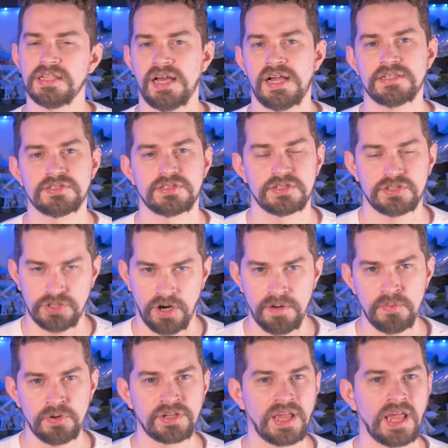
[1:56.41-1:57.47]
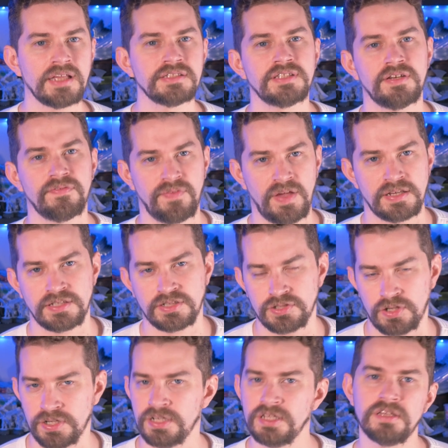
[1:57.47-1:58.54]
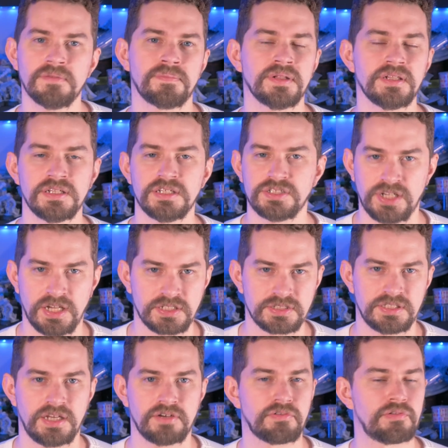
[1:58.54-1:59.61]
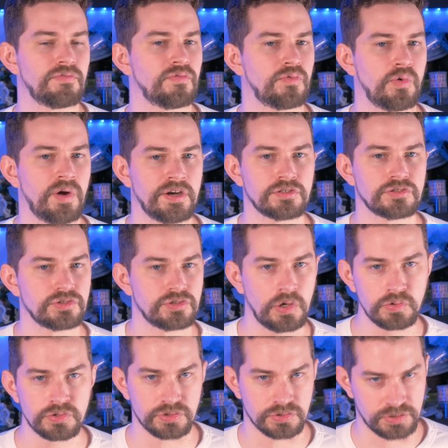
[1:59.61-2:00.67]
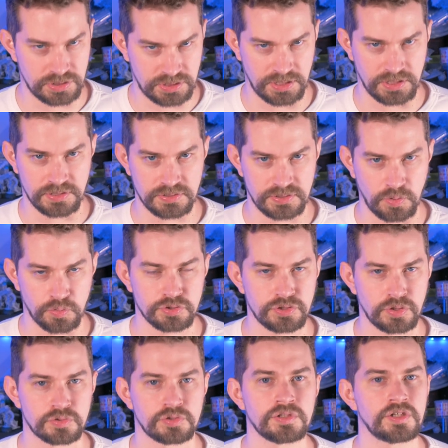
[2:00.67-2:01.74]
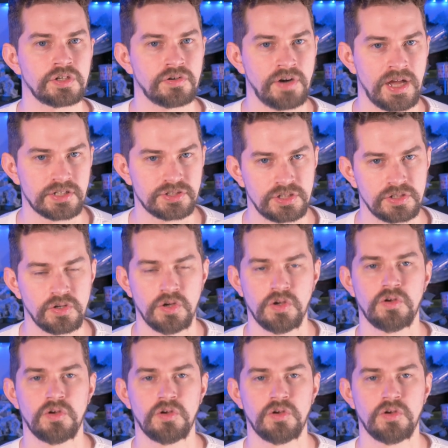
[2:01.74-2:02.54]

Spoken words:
last, the charmer gains advantage on any ability checks that require social skills or social interaction